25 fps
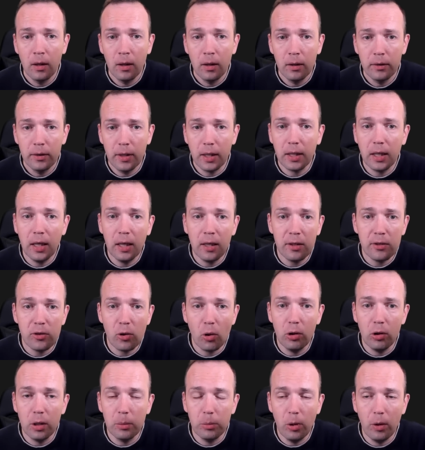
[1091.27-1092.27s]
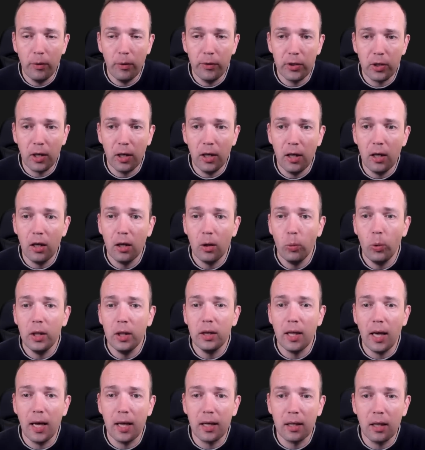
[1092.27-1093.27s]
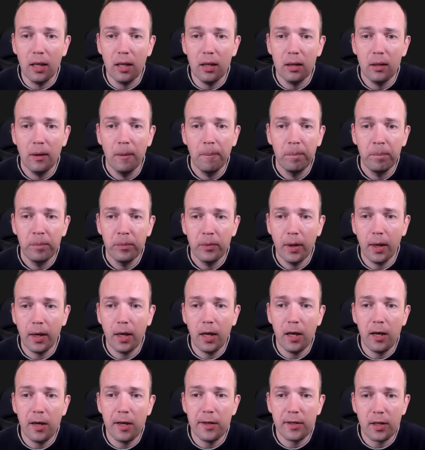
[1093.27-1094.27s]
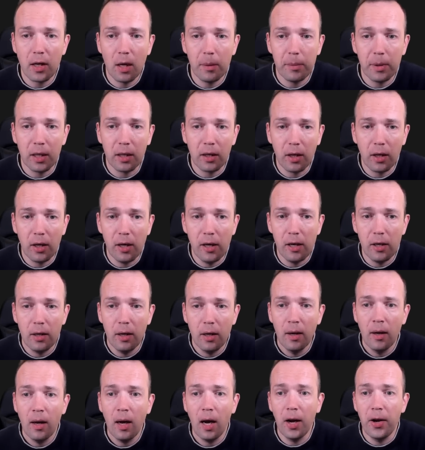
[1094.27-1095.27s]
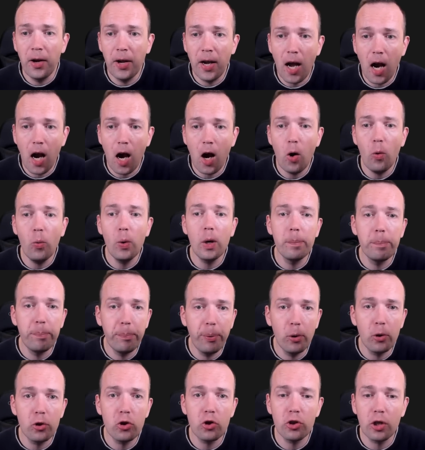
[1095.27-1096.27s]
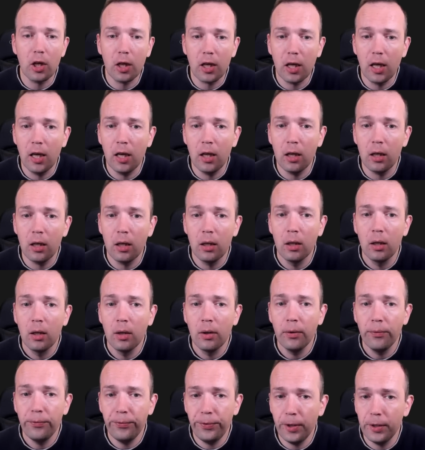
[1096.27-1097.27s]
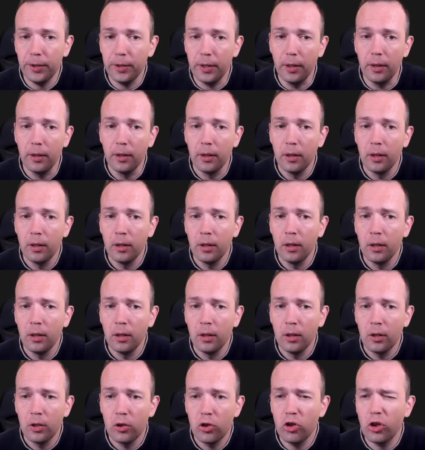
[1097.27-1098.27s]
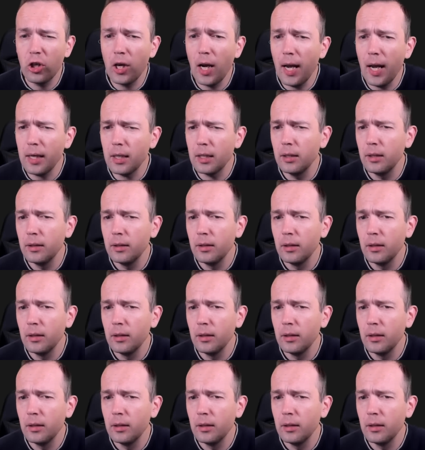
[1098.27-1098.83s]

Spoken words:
the king's only move is here, we take it, the king is coming here, and now we push the king further. Check,